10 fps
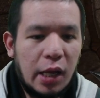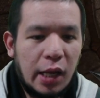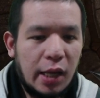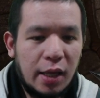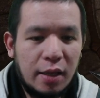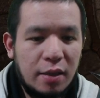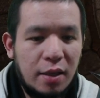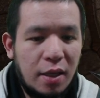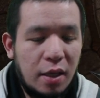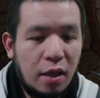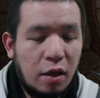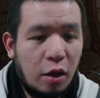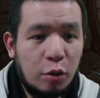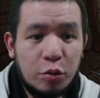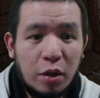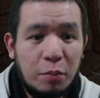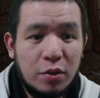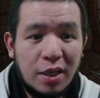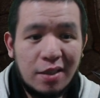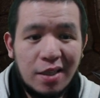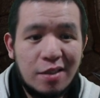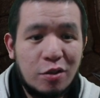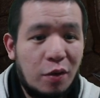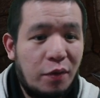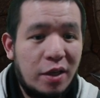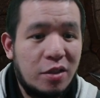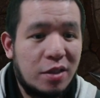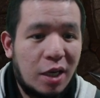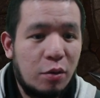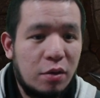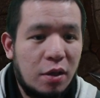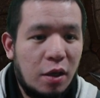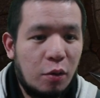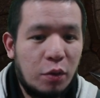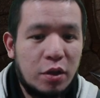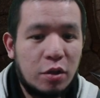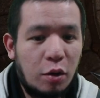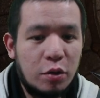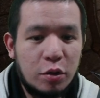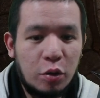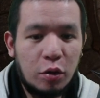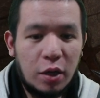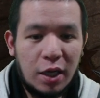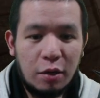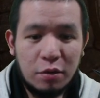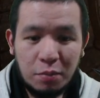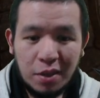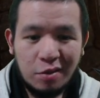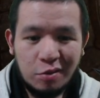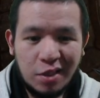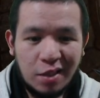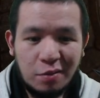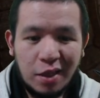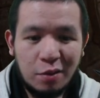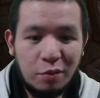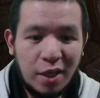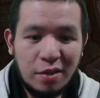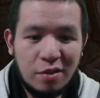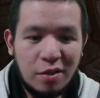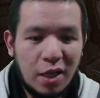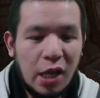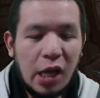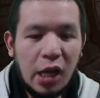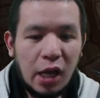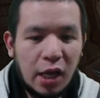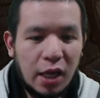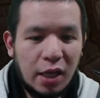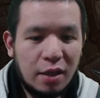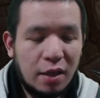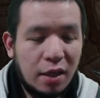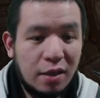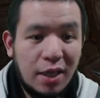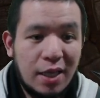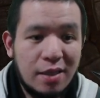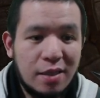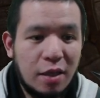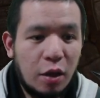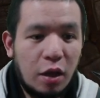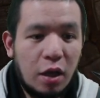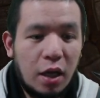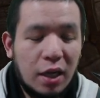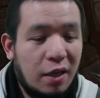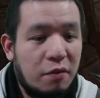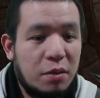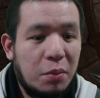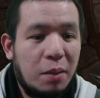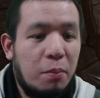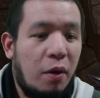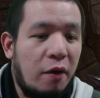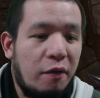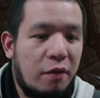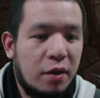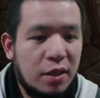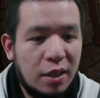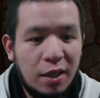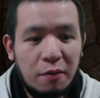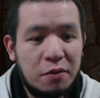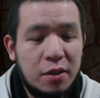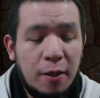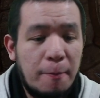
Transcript: And also I'm using this Sovereign Shout, which also allows me to generate rage, and this gives me buff that gives